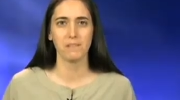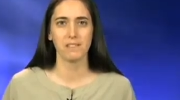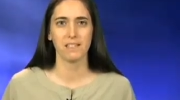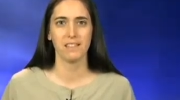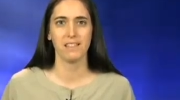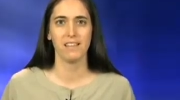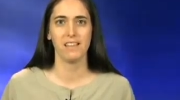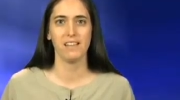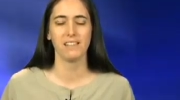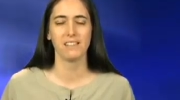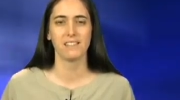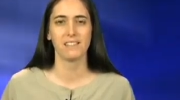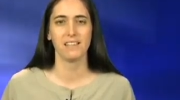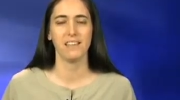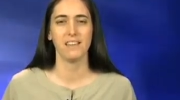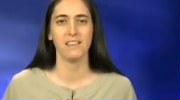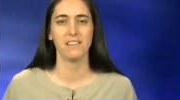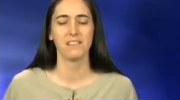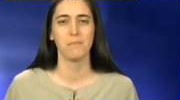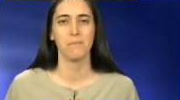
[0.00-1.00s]
and this
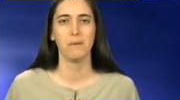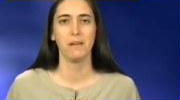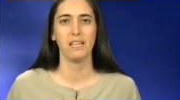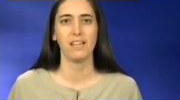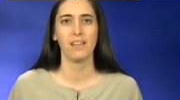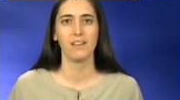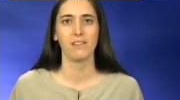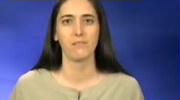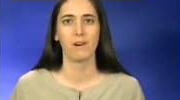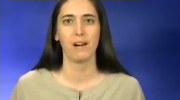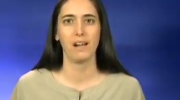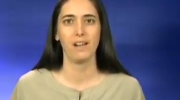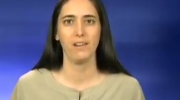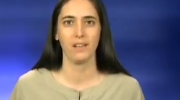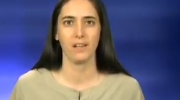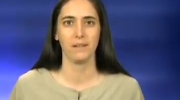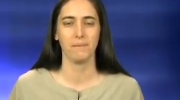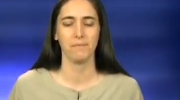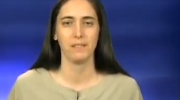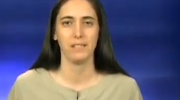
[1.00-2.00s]
is the Picayune
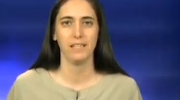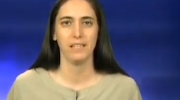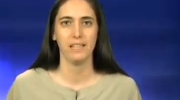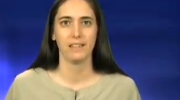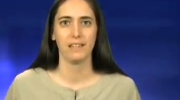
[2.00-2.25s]
Roundup.